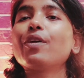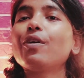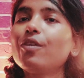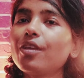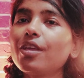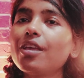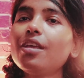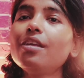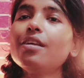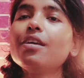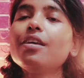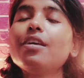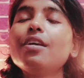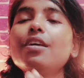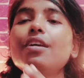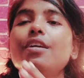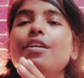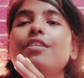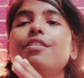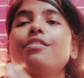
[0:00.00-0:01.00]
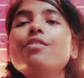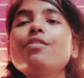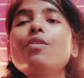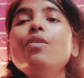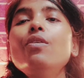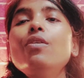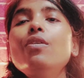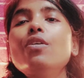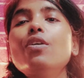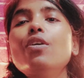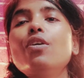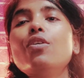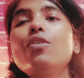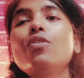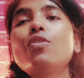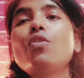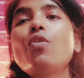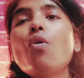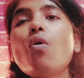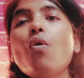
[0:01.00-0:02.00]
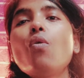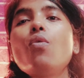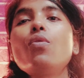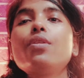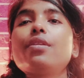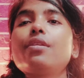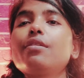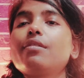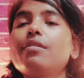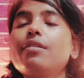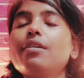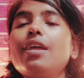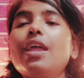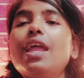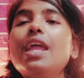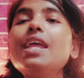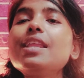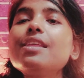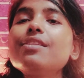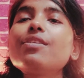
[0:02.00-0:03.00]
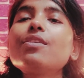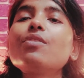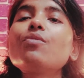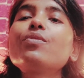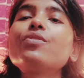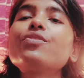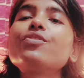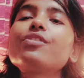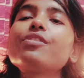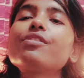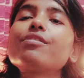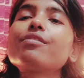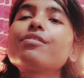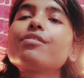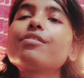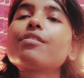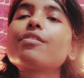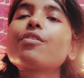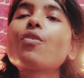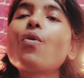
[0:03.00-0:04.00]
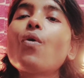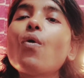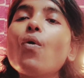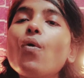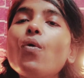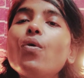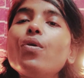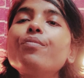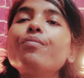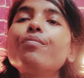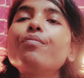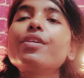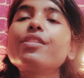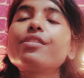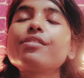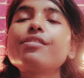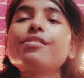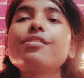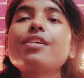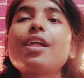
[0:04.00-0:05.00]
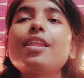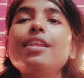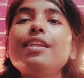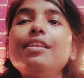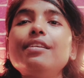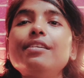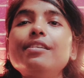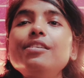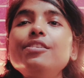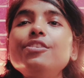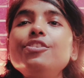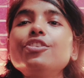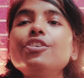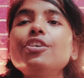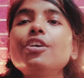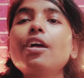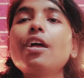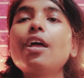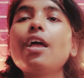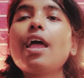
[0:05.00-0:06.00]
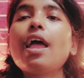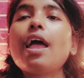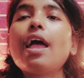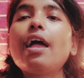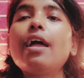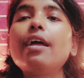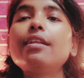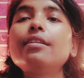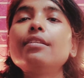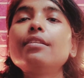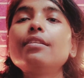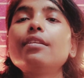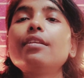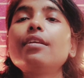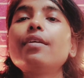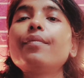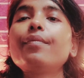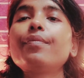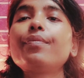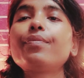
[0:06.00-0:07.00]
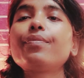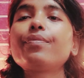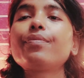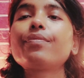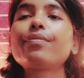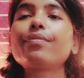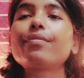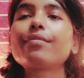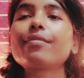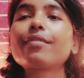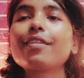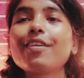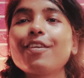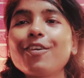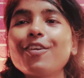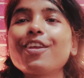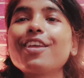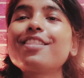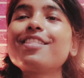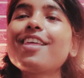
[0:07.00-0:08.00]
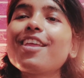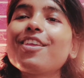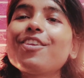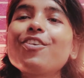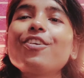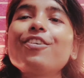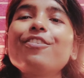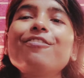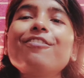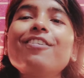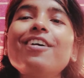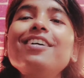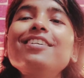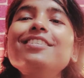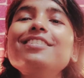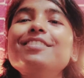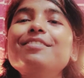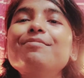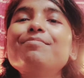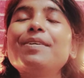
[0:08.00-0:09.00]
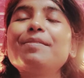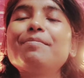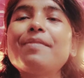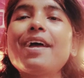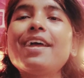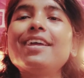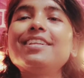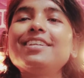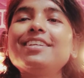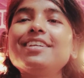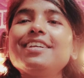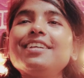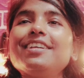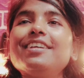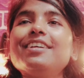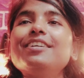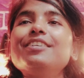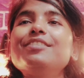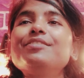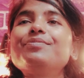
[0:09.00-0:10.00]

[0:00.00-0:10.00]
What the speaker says: Okay, so core, anything which is core muscles are indulged. And okay, thank you Eva, bye bye, take care.